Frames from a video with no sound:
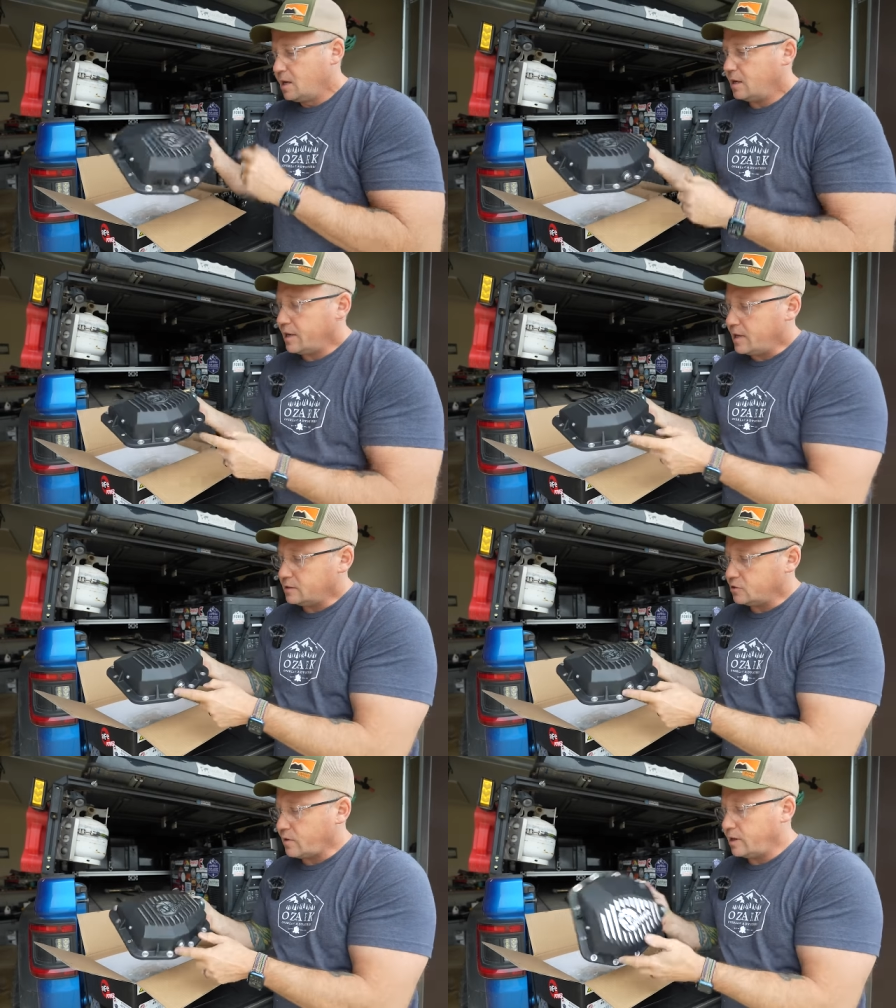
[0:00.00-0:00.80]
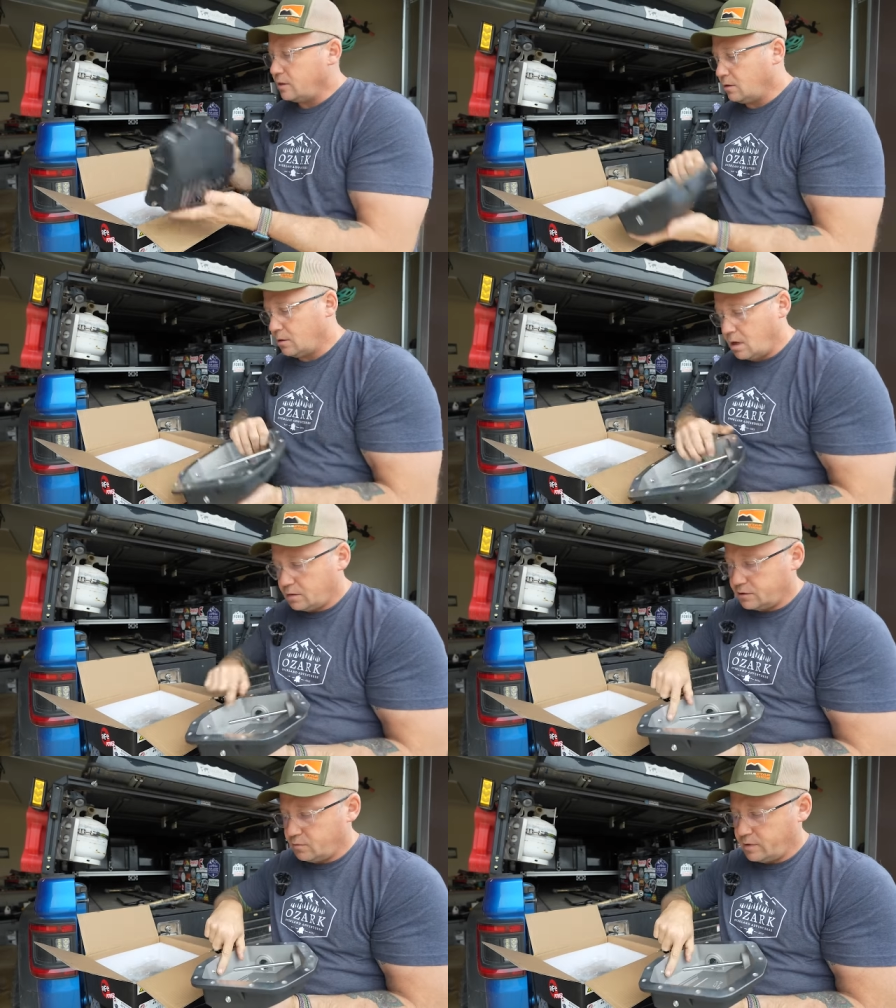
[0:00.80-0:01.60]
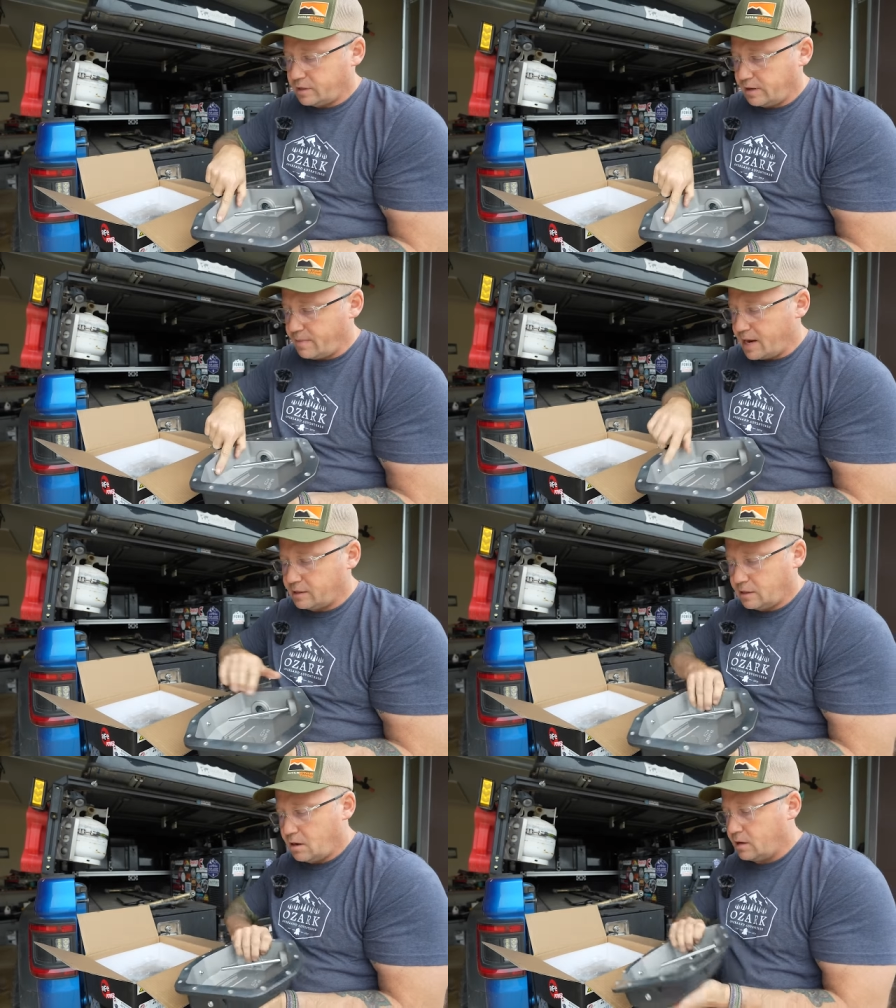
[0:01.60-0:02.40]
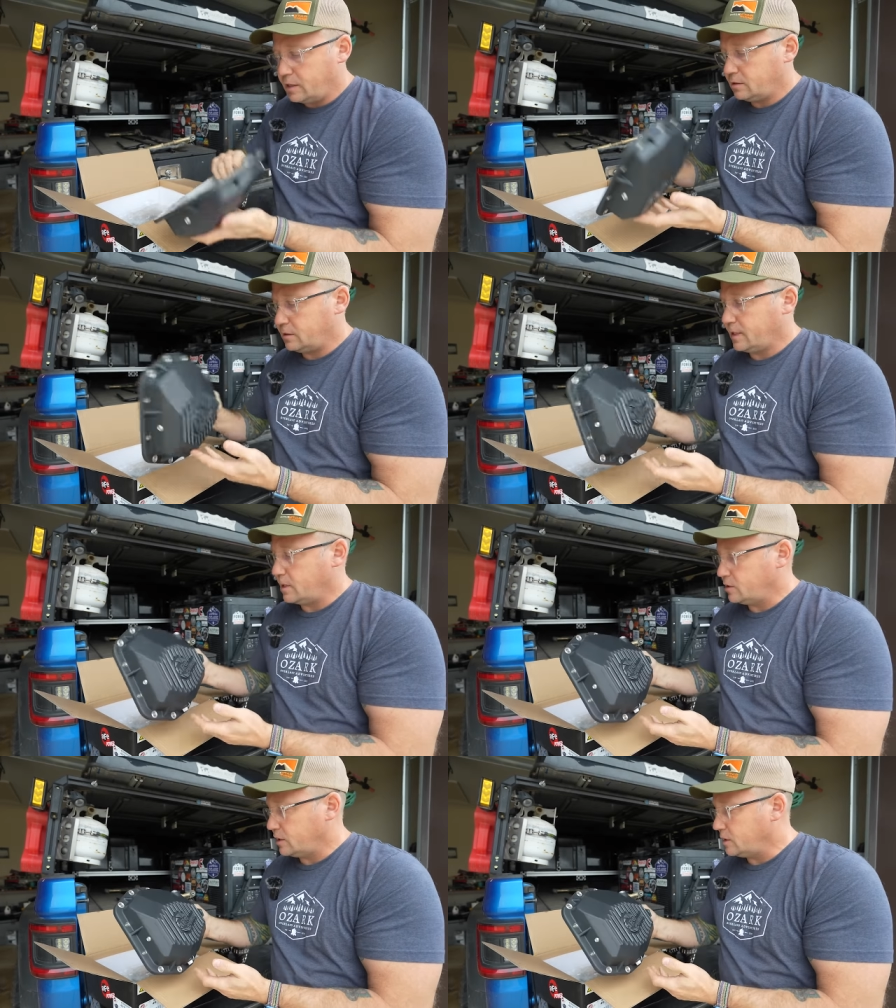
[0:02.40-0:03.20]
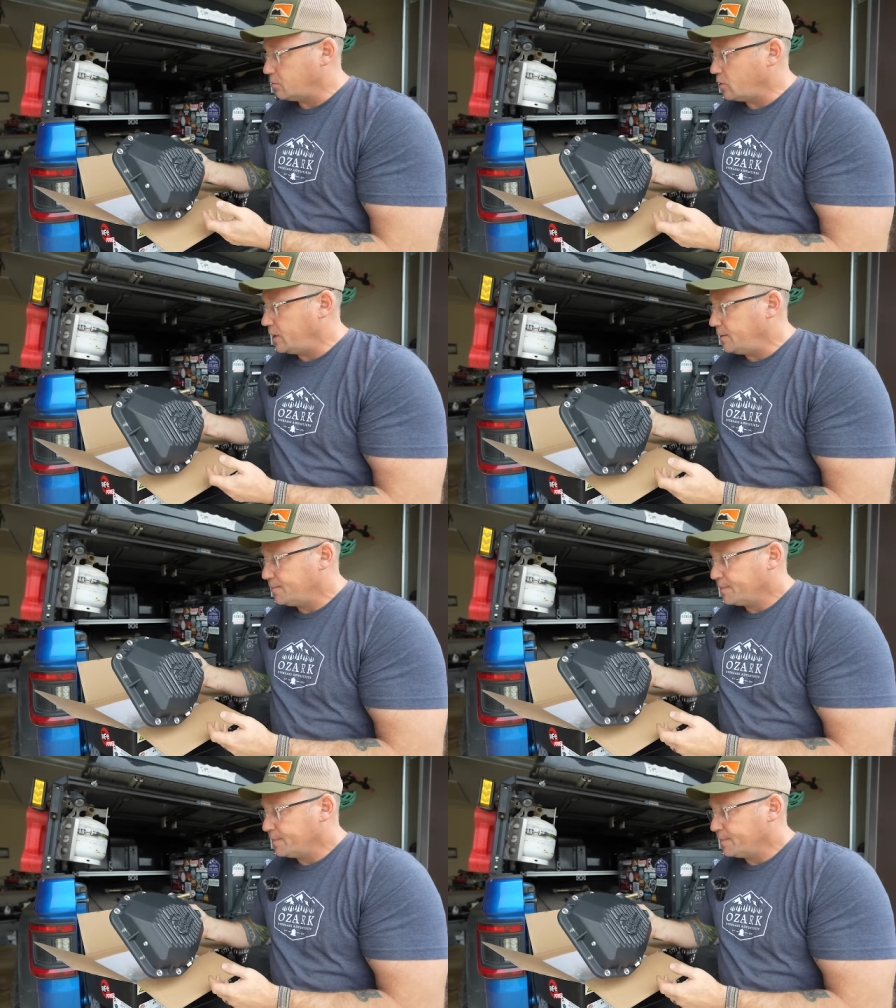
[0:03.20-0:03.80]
It has a drain hole also with a magnet on it to catch any debris.